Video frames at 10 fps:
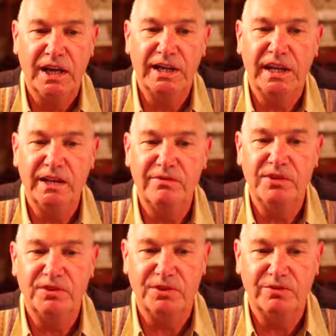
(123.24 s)
gave the
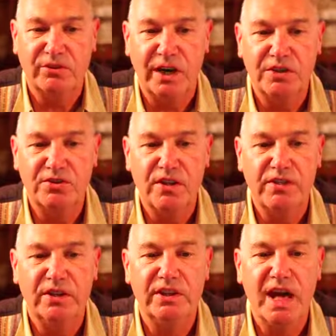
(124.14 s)
silver range
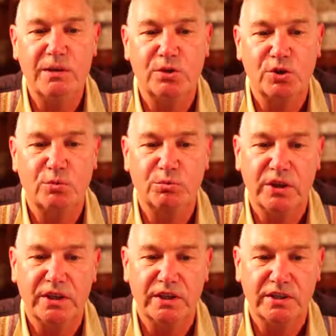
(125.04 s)
the name
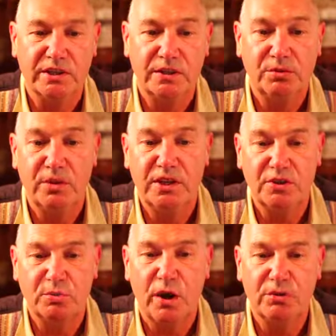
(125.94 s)
Cymric, with
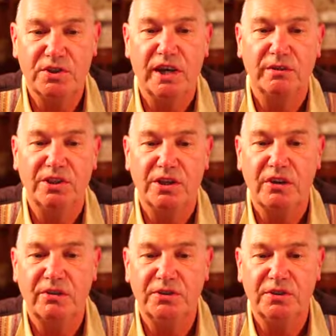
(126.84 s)
its Welsh Celtic
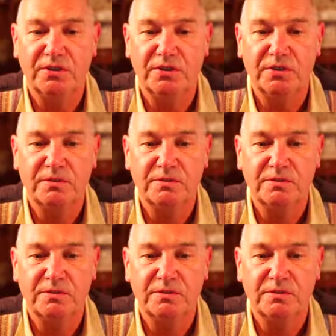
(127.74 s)
origins,